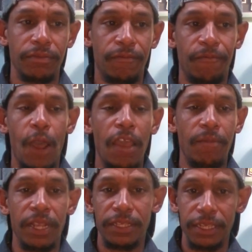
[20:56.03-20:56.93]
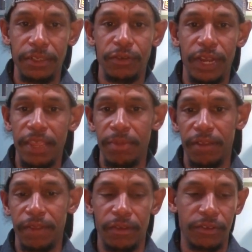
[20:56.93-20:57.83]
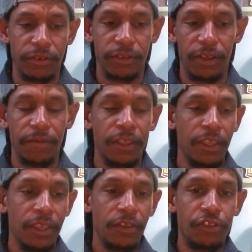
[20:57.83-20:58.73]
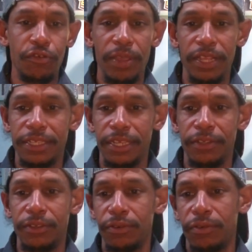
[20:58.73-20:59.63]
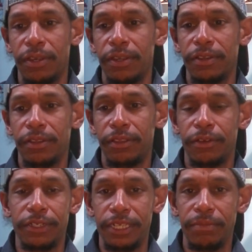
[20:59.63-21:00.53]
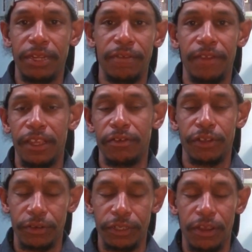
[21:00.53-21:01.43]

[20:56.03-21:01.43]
Five minutes into an eight minute video turns it off. Two minutes into a 13 minute video turns it